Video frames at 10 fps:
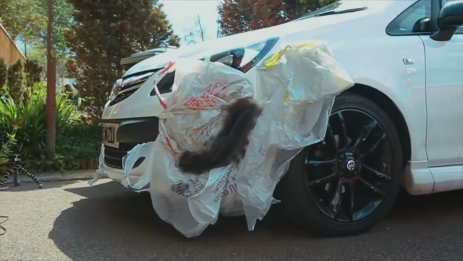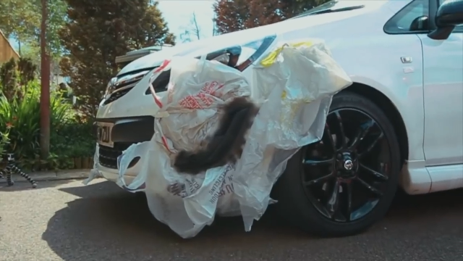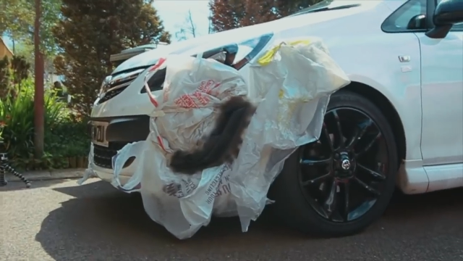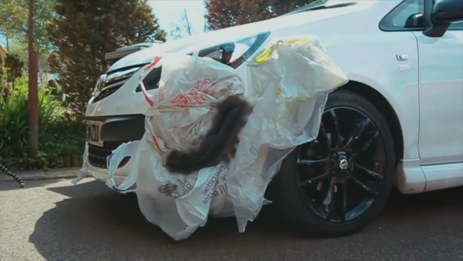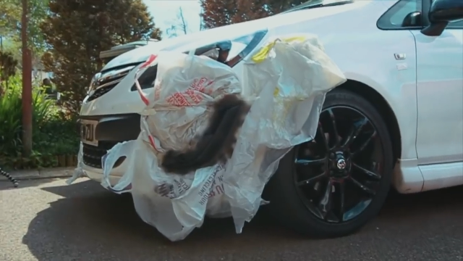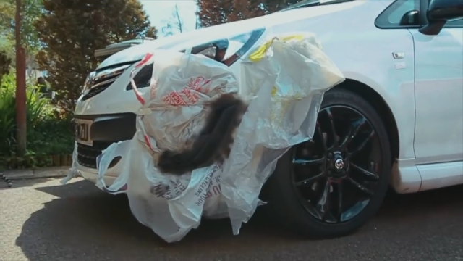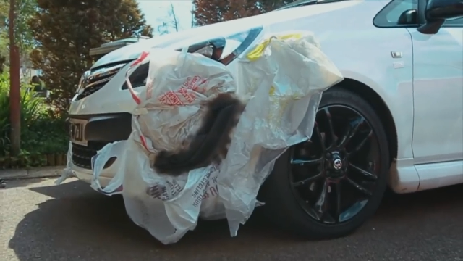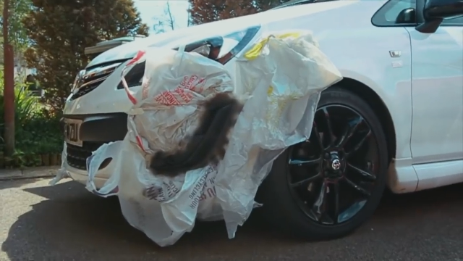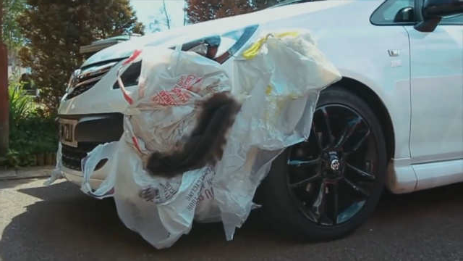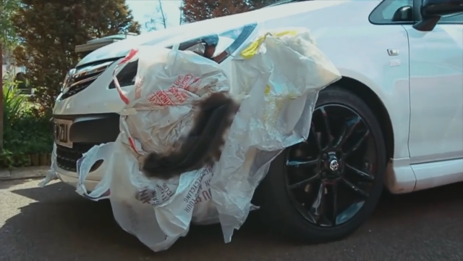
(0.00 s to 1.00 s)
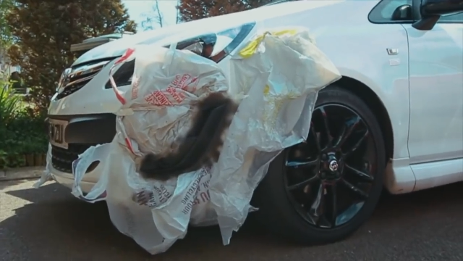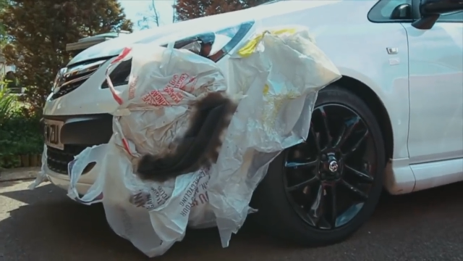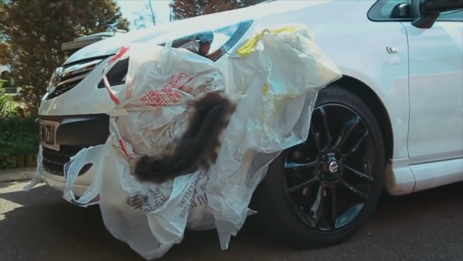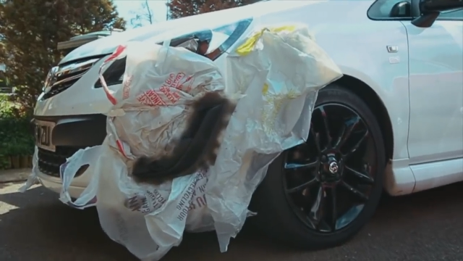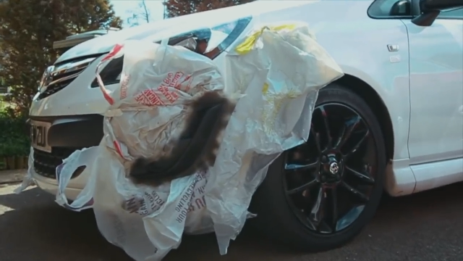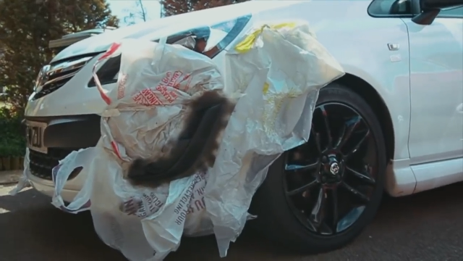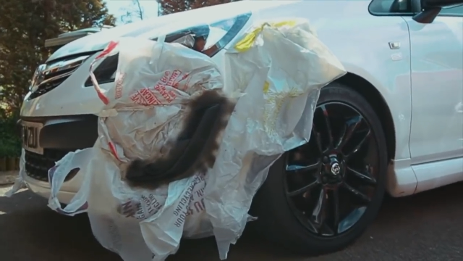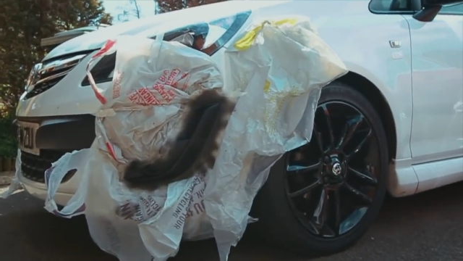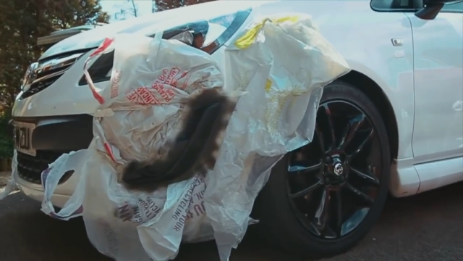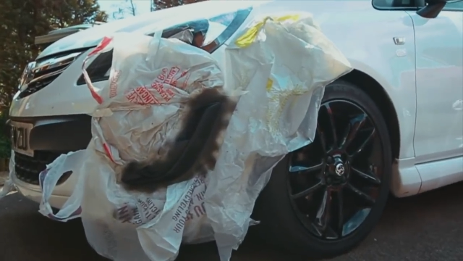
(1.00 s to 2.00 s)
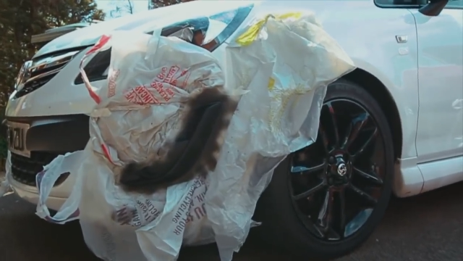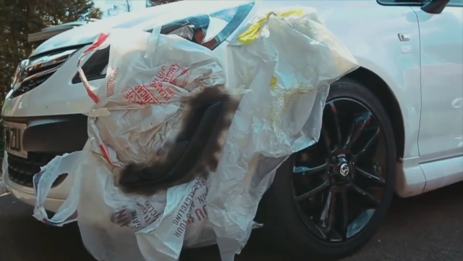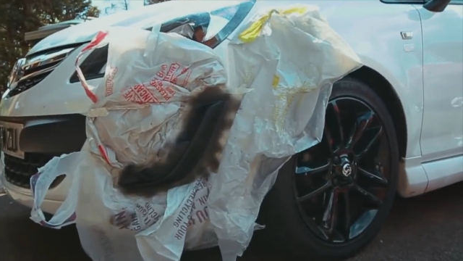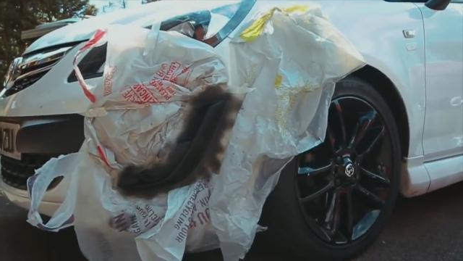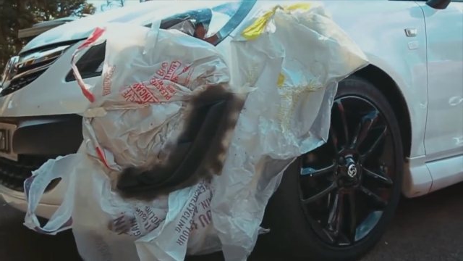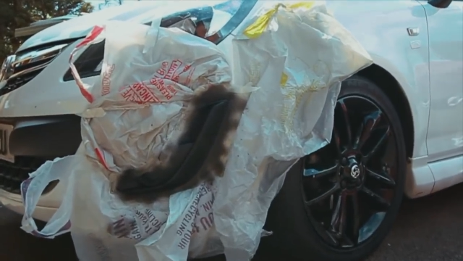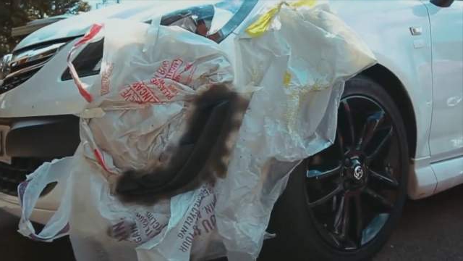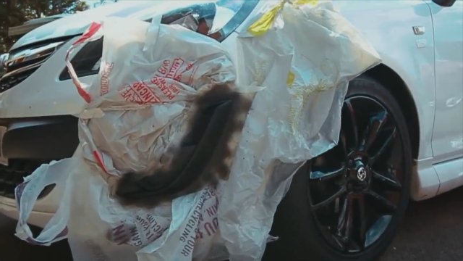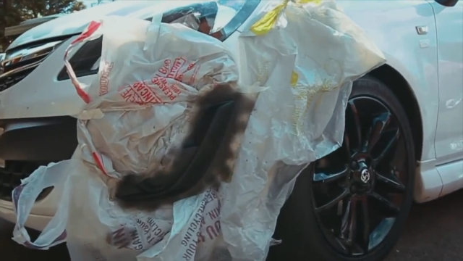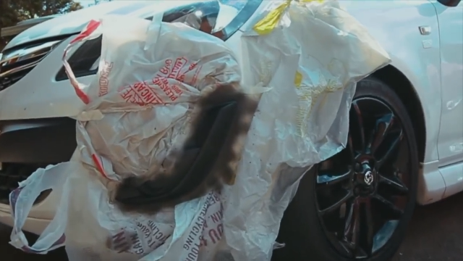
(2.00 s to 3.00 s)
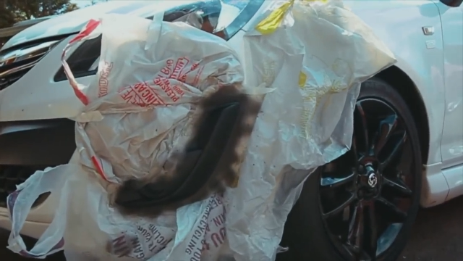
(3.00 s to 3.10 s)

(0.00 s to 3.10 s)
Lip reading: [unreadable: no face in view]